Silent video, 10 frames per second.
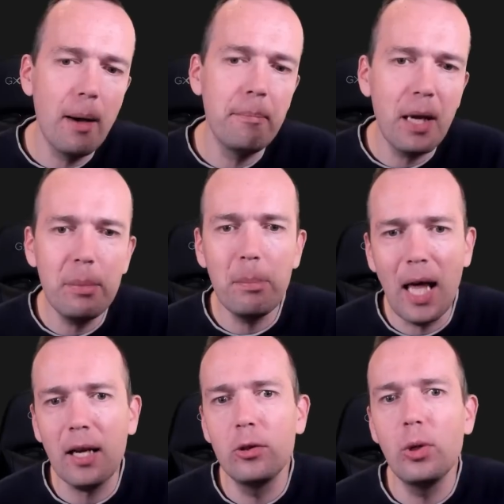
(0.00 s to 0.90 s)
maybe
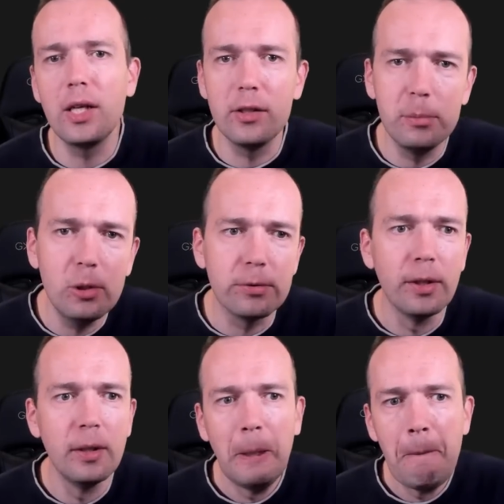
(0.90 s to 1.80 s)
black can do another move.
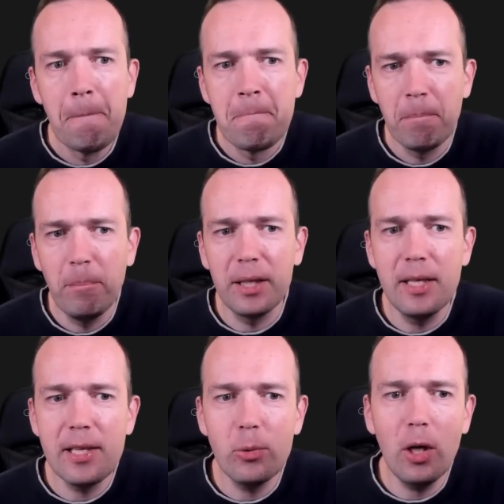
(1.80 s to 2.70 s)
But
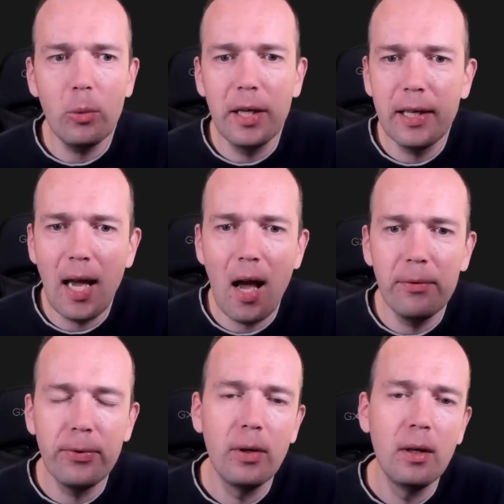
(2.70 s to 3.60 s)
this is where we
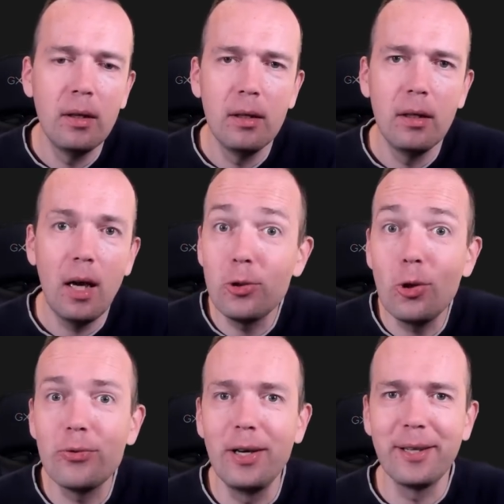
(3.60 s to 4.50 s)
have
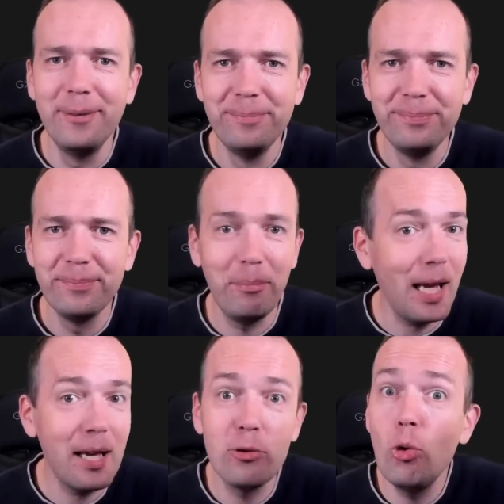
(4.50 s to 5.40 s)
Asutswang. Black
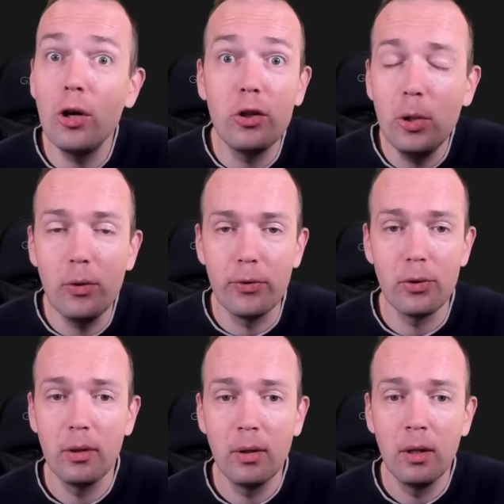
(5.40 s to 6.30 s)
has no other moves.
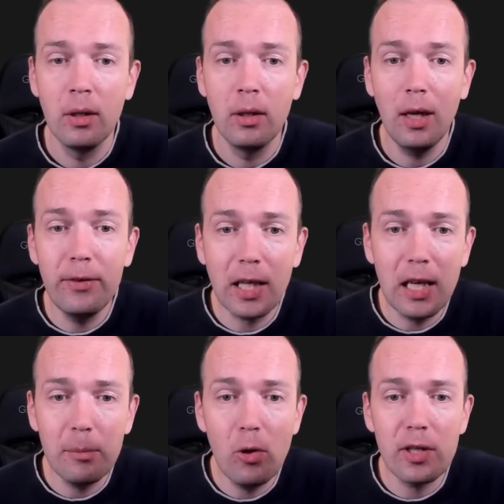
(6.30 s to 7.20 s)
If the
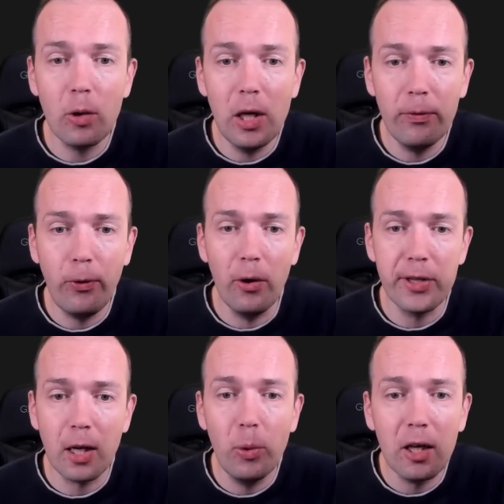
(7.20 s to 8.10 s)
king moves, the queen falls.
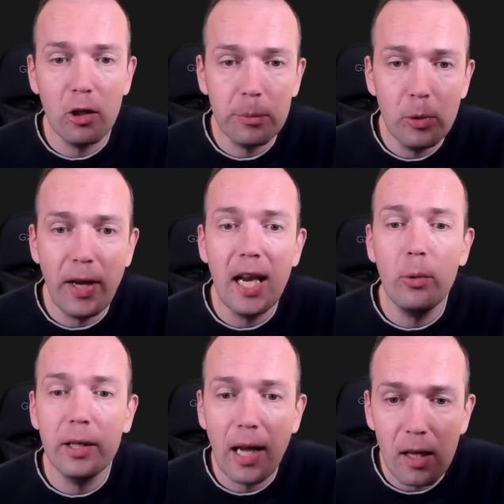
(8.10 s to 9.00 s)
The queen cannot move
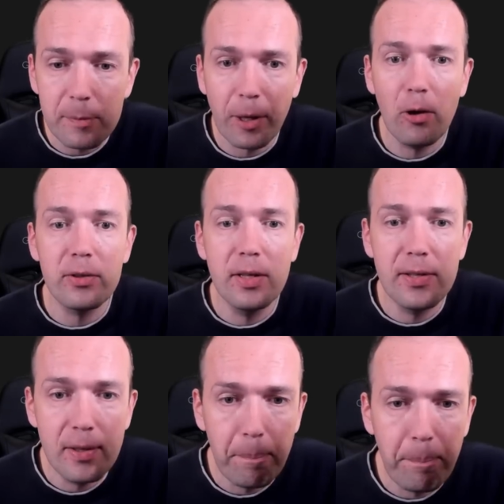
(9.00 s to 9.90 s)
anywhere else because this
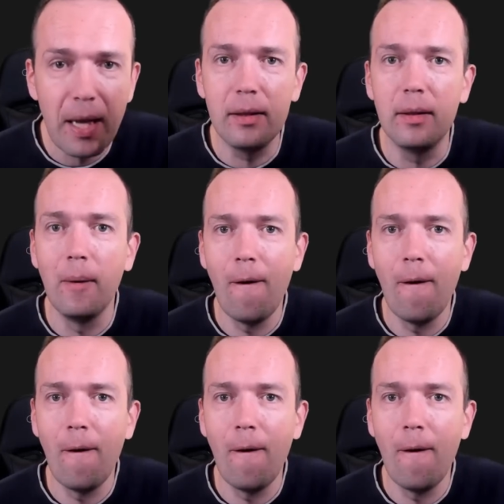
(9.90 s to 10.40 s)
is a pin.